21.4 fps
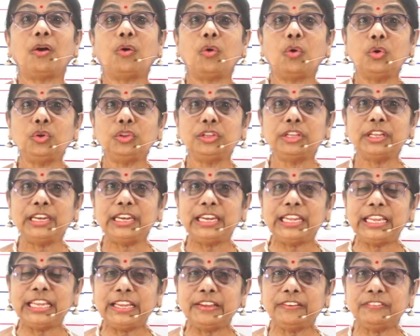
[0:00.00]
all the
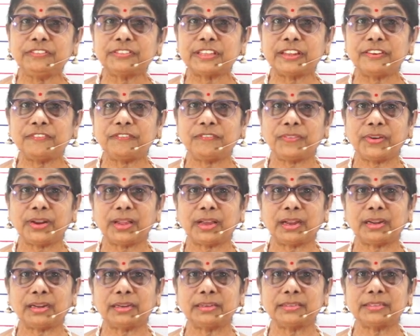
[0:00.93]
leaves and
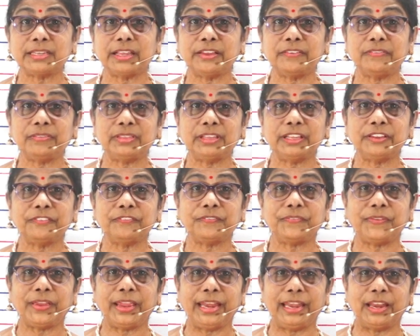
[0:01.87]
flowers, everything
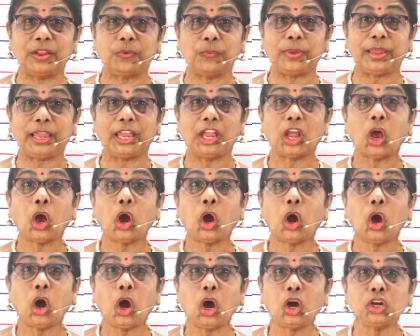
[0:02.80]
fade away
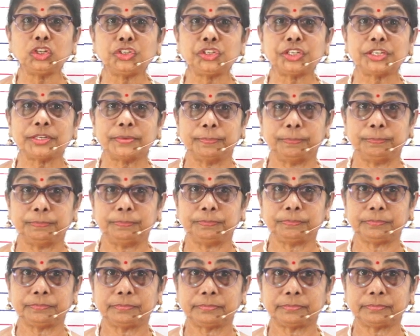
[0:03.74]
autumn.